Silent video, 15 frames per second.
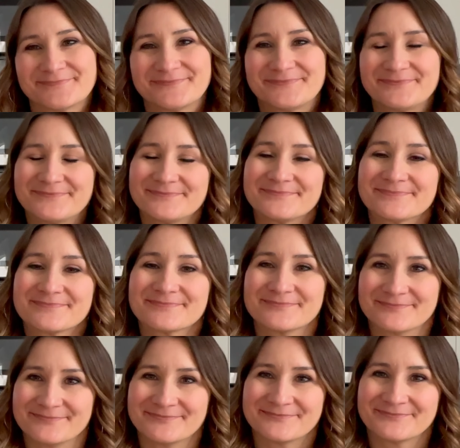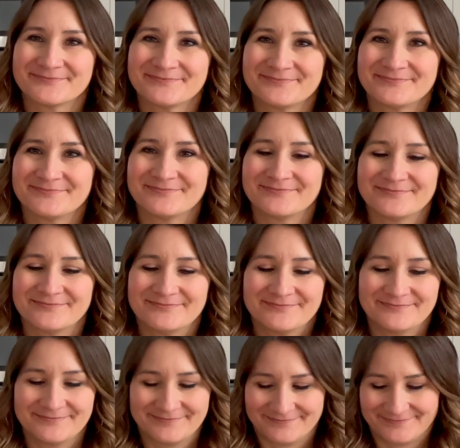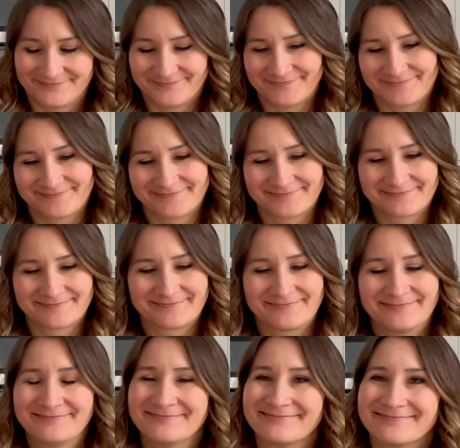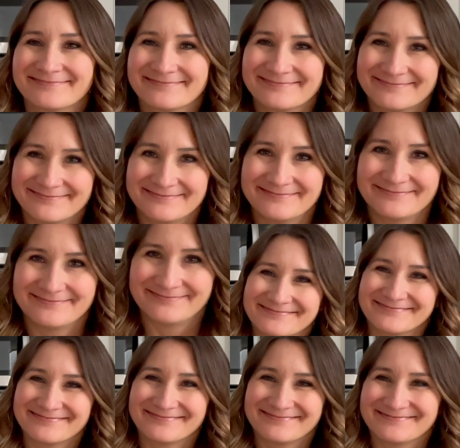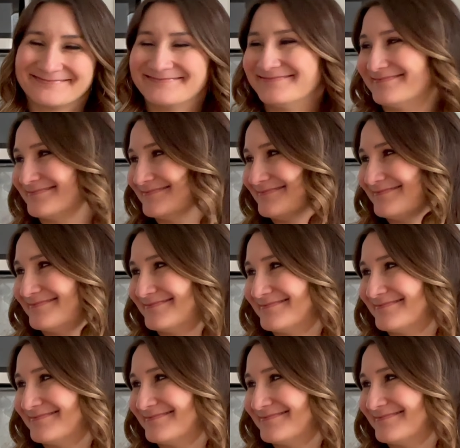The person shown says nothing.